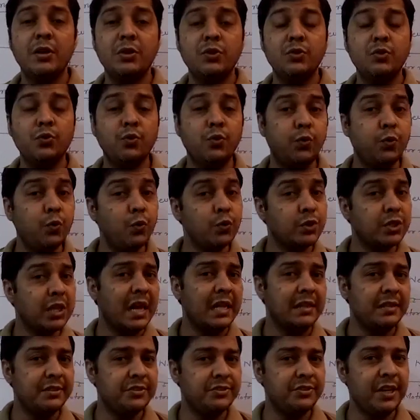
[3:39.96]
So who
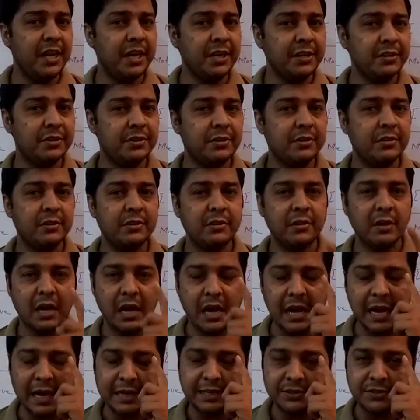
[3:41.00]
saw the snake?
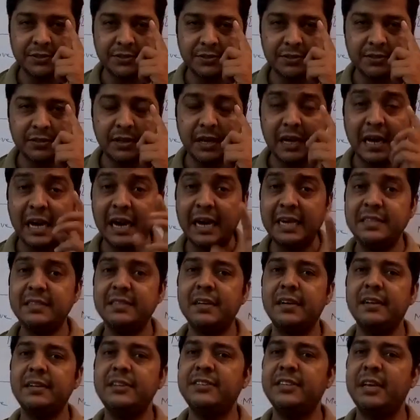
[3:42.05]
Eyes. Eyes
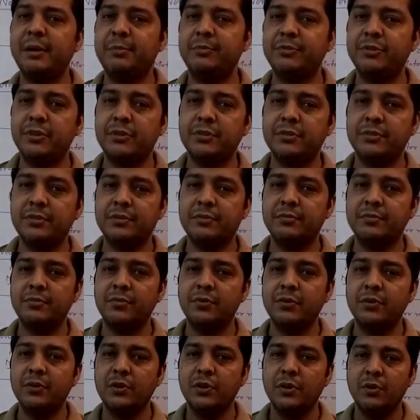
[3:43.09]
are receptors.
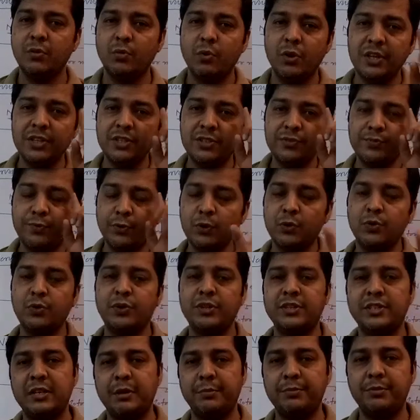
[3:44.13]
What is
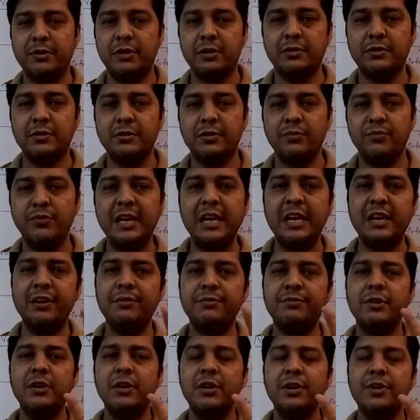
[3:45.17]
photoreceptors? We
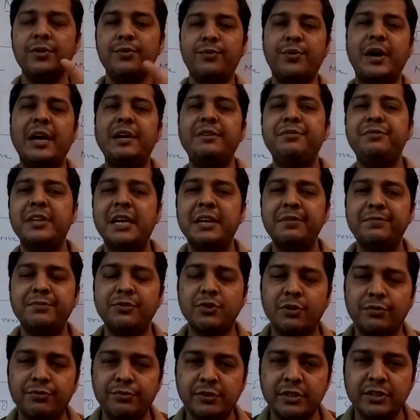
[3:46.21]
have 5 types
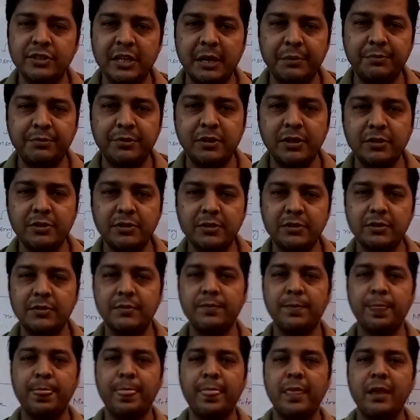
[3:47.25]
of receptors:
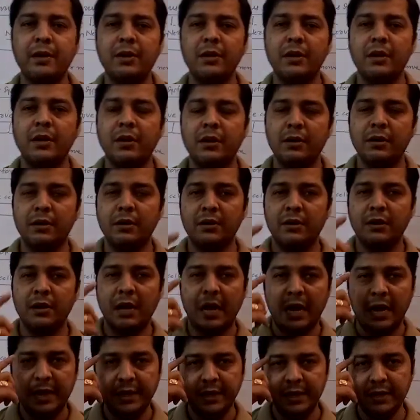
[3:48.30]

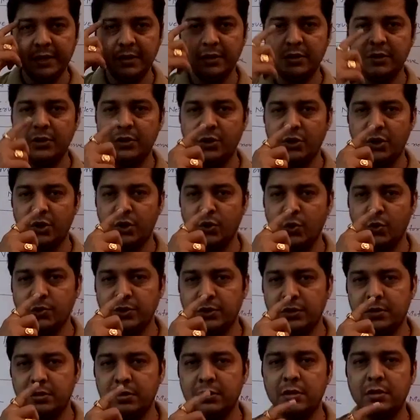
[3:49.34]
eye,
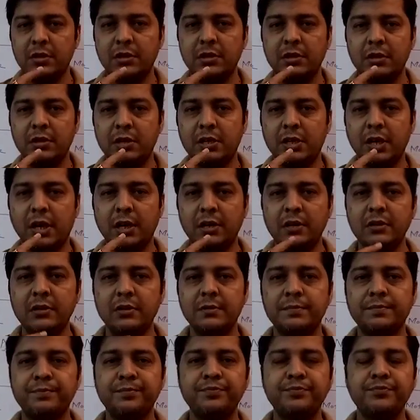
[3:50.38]
nose, tongue,
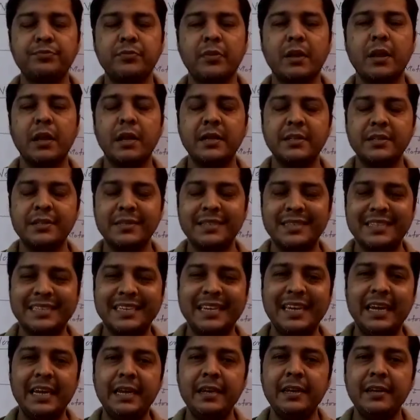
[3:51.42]

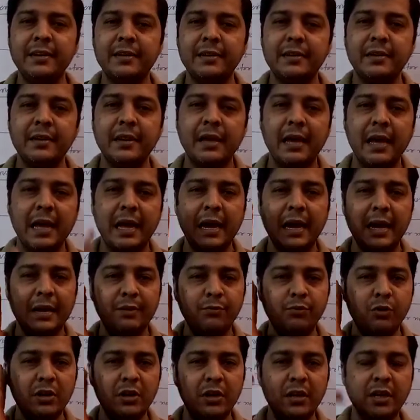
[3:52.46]
skin, and
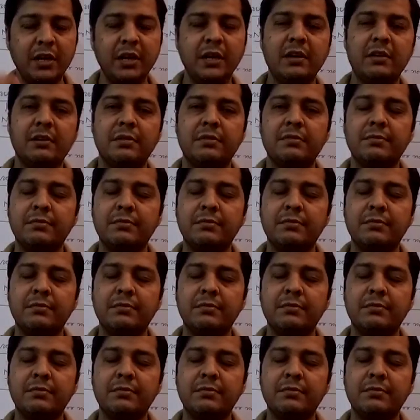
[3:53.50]
what? Ear.